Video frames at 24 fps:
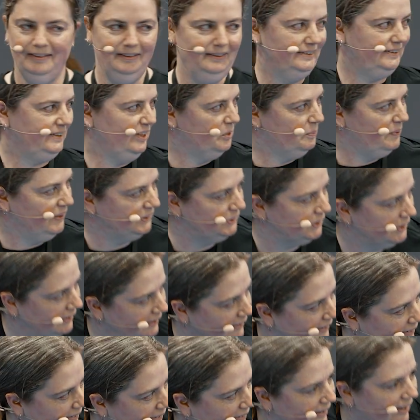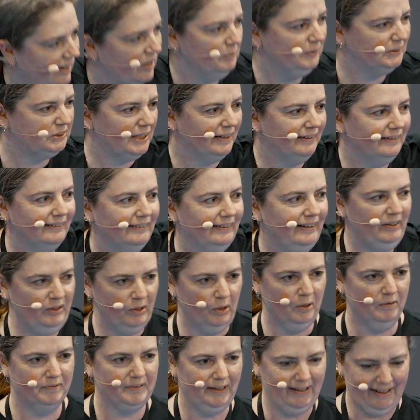see the picture? I wish I could lean
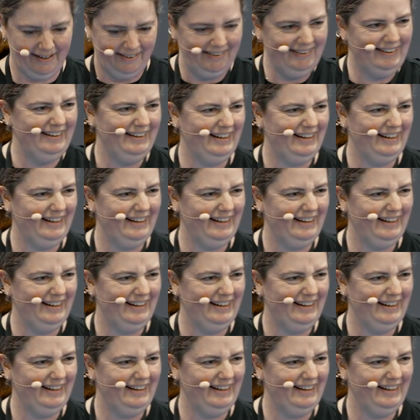over it.